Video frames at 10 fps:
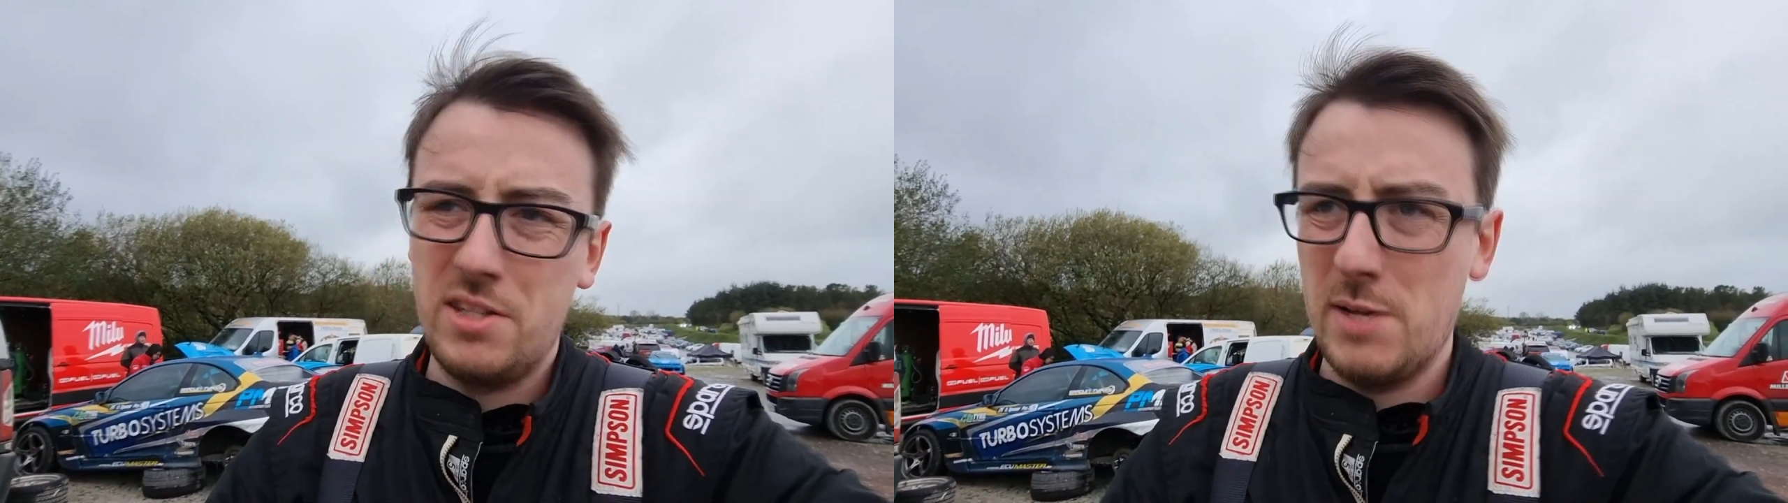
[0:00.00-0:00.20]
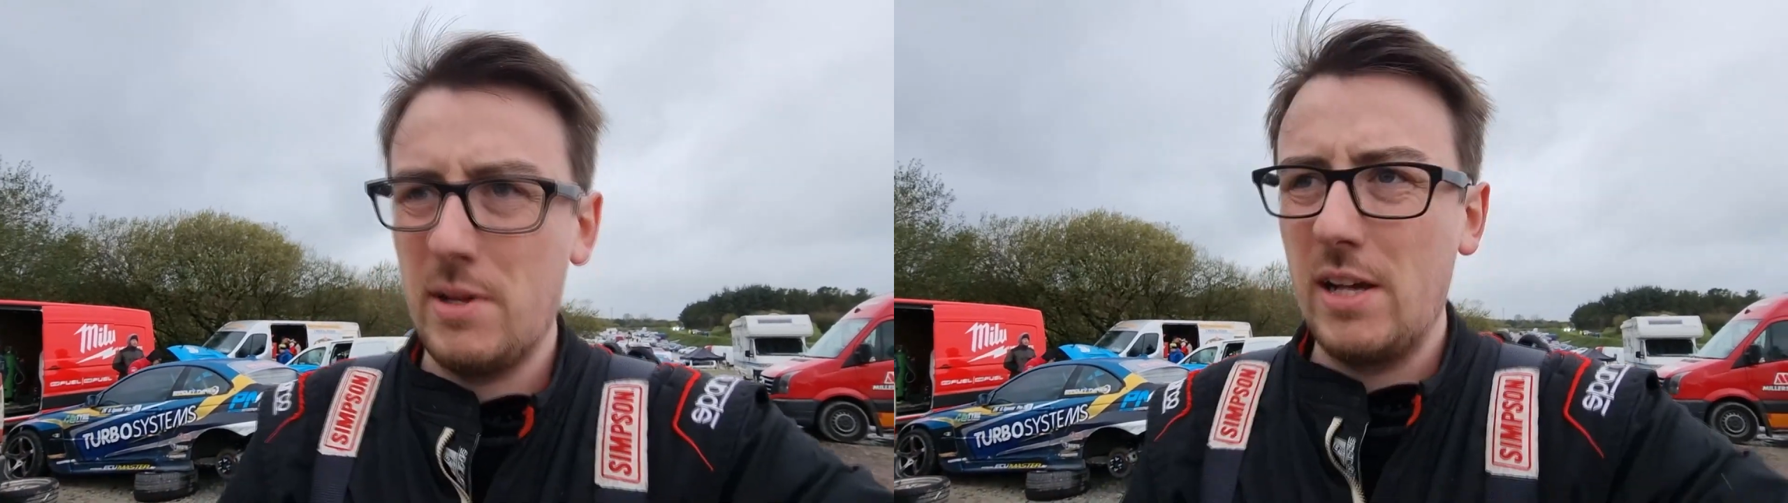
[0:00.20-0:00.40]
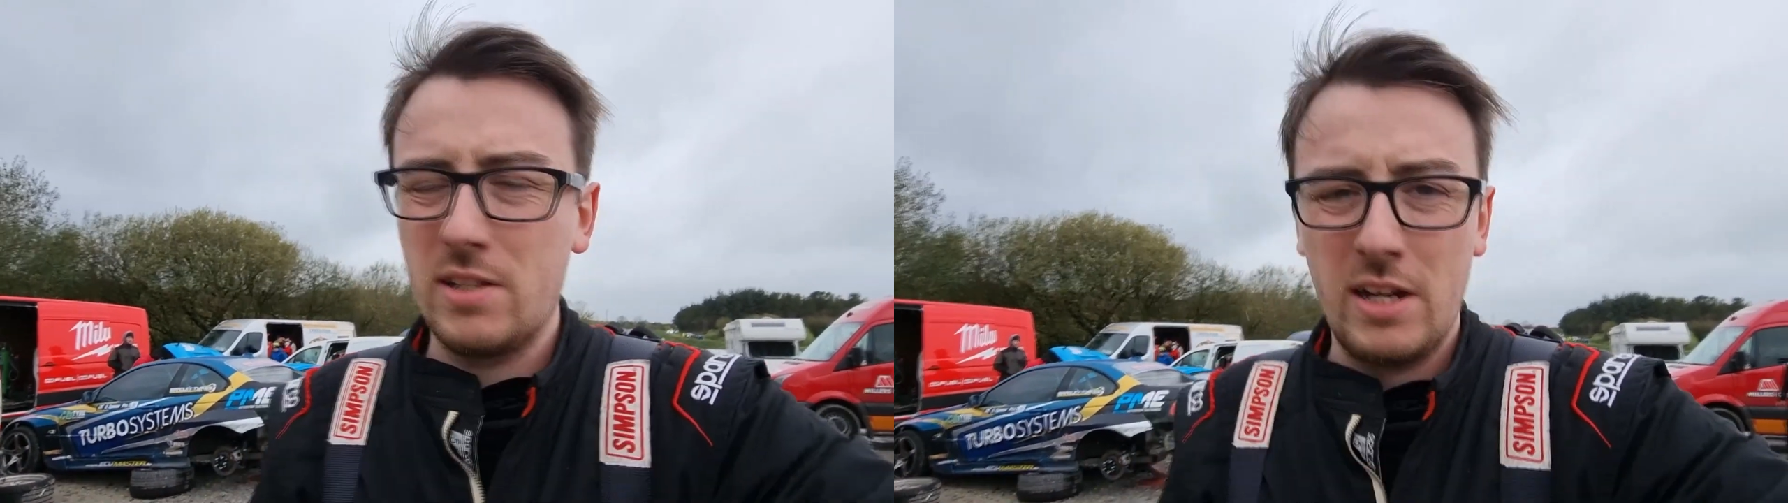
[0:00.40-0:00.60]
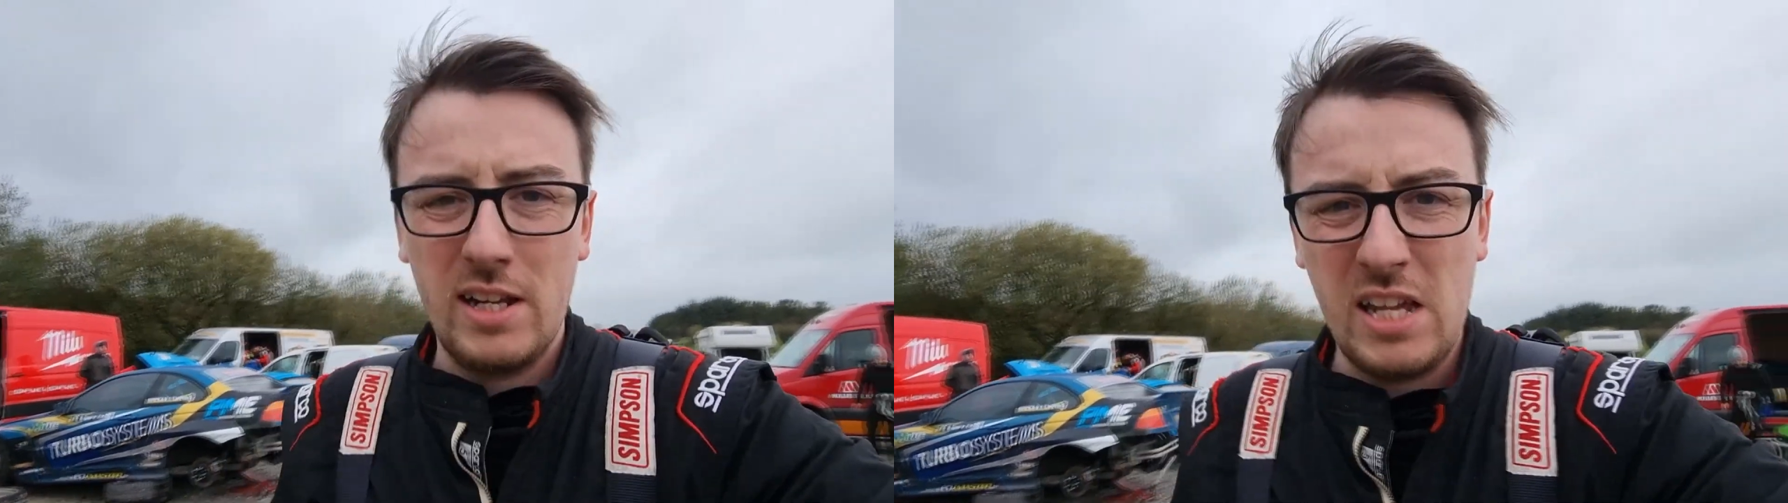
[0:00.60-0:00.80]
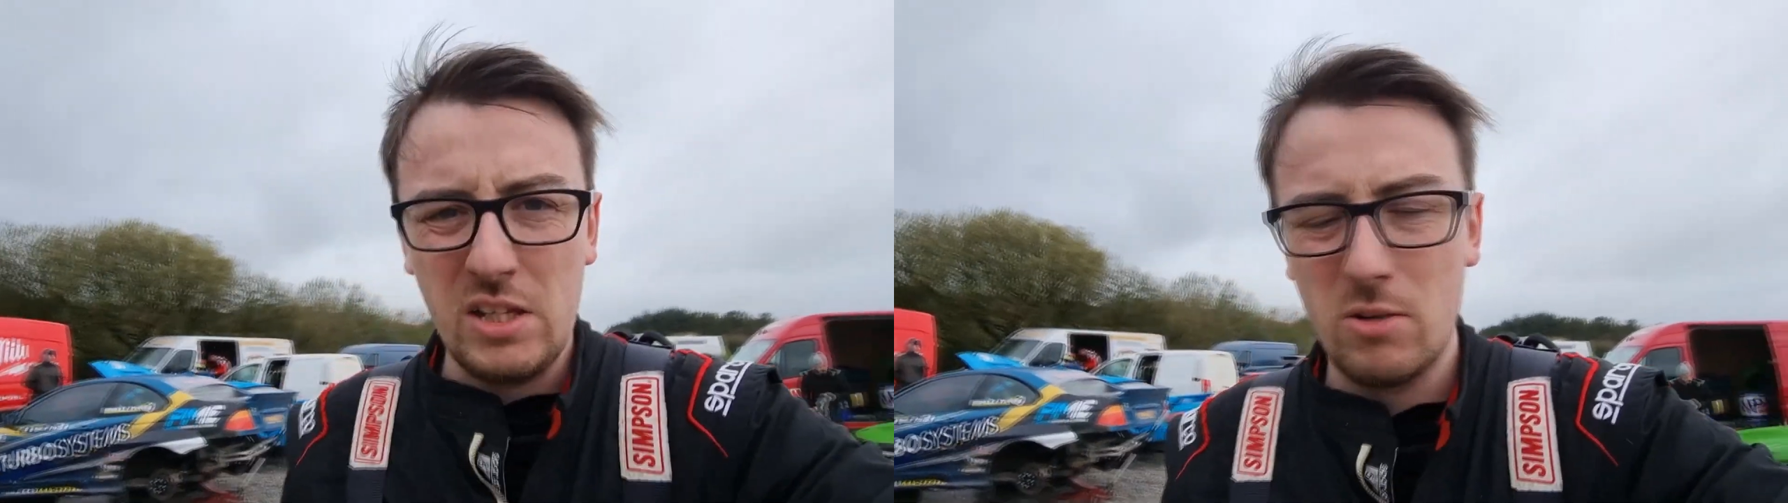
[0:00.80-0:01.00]
It seems like it's kind
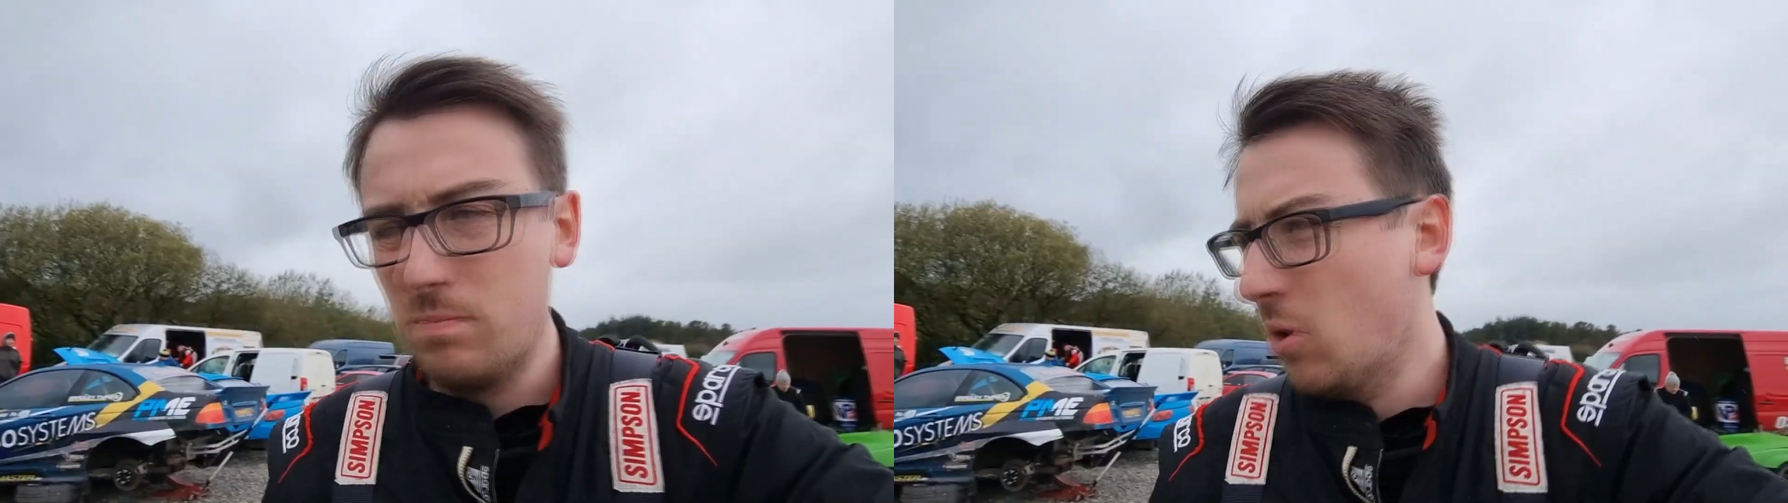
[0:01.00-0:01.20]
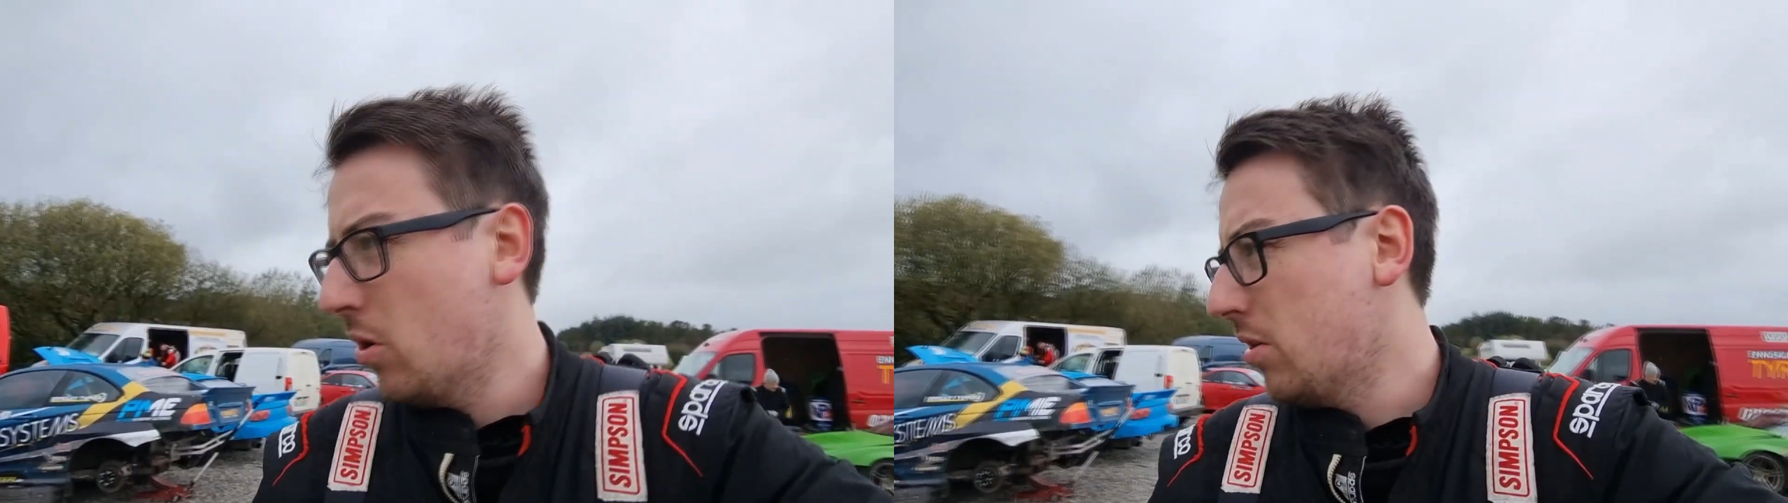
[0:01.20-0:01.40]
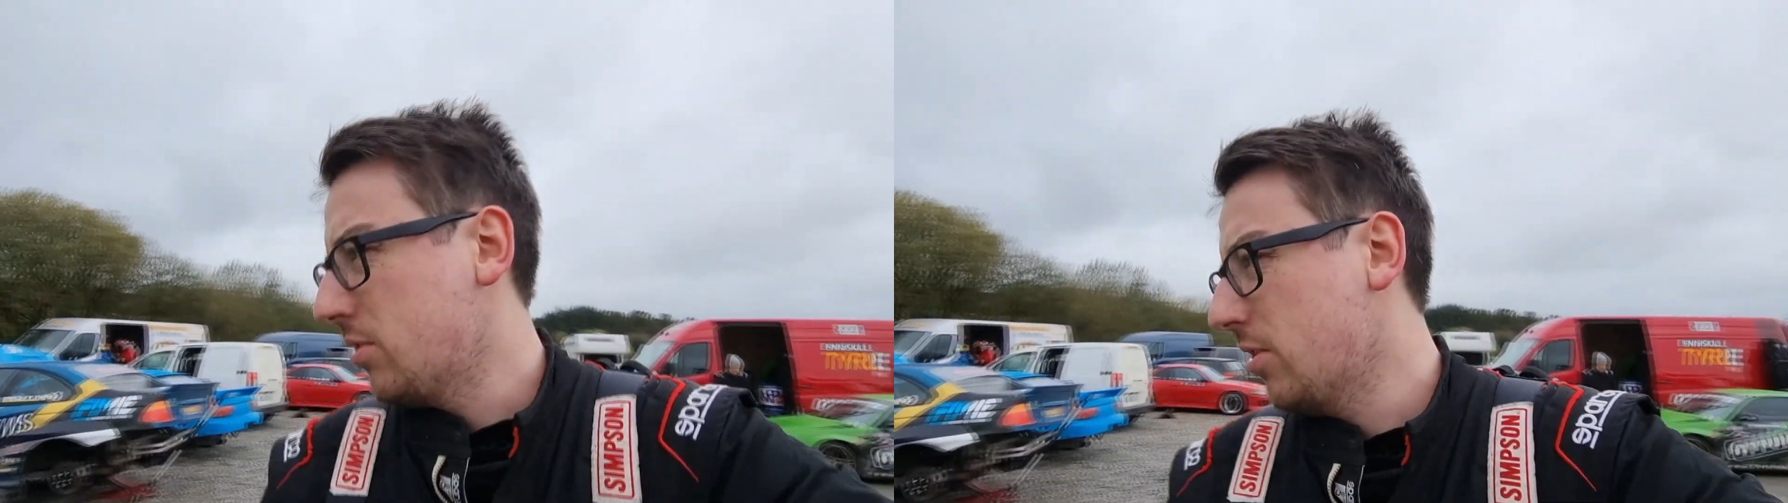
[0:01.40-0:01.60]
of kicked up more.